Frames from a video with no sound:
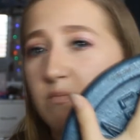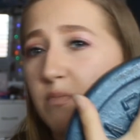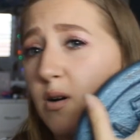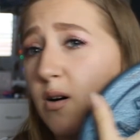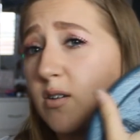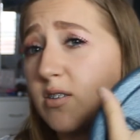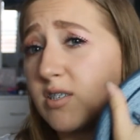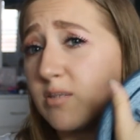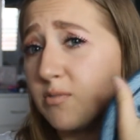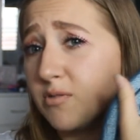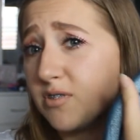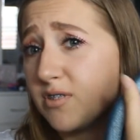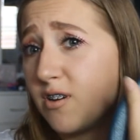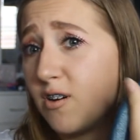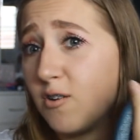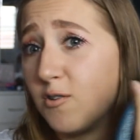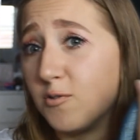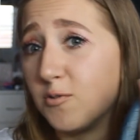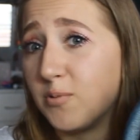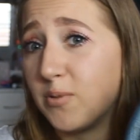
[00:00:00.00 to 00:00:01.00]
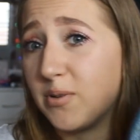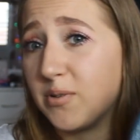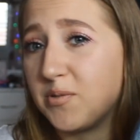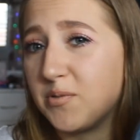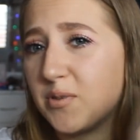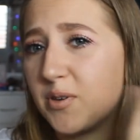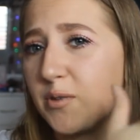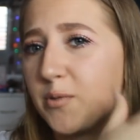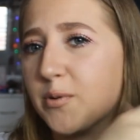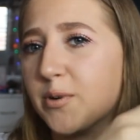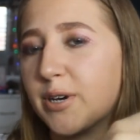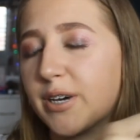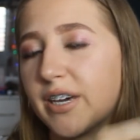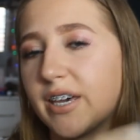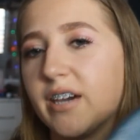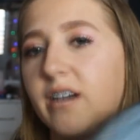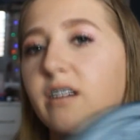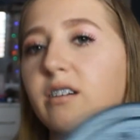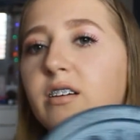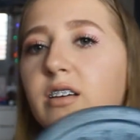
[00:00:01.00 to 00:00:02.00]
impossible to hold while doing a
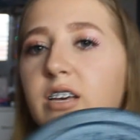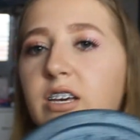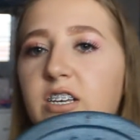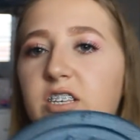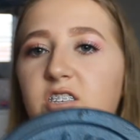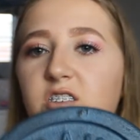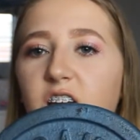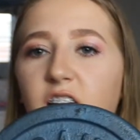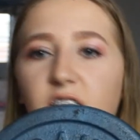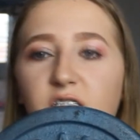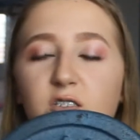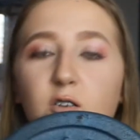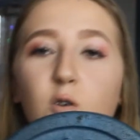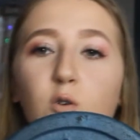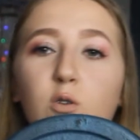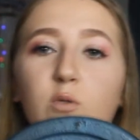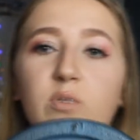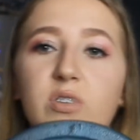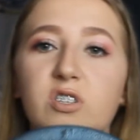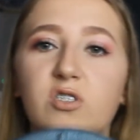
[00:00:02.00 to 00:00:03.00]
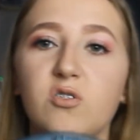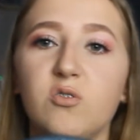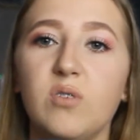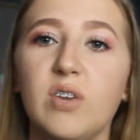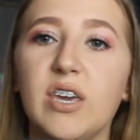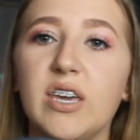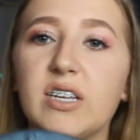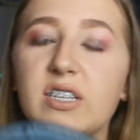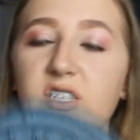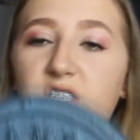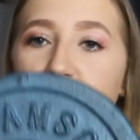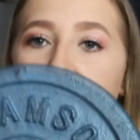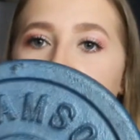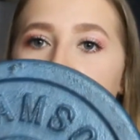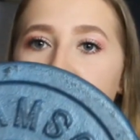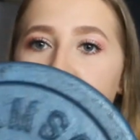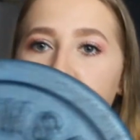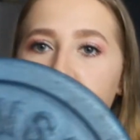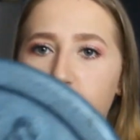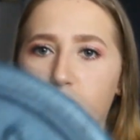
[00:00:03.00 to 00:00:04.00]
workout. So I have to hold it with 2 hands, so
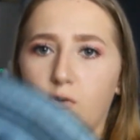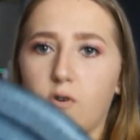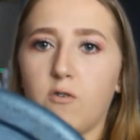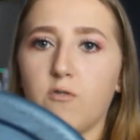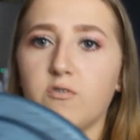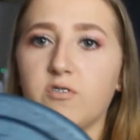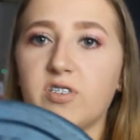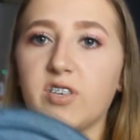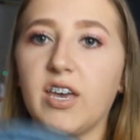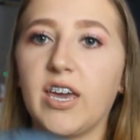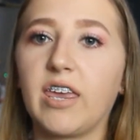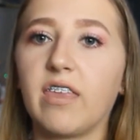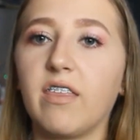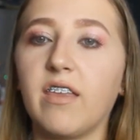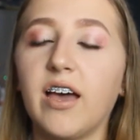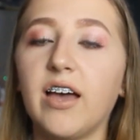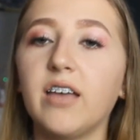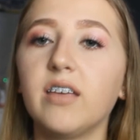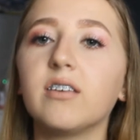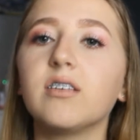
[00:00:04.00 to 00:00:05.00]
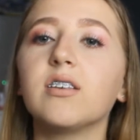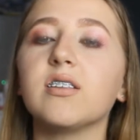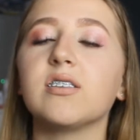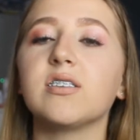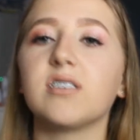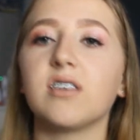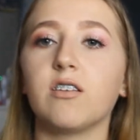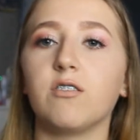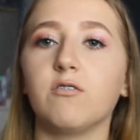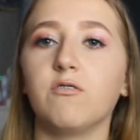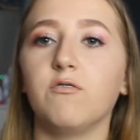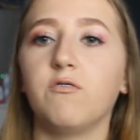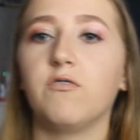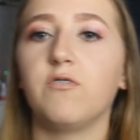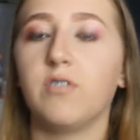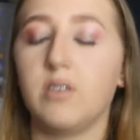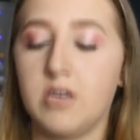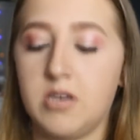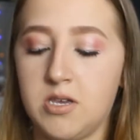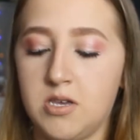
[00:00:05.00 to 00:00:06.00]
I have to do rows like that instead of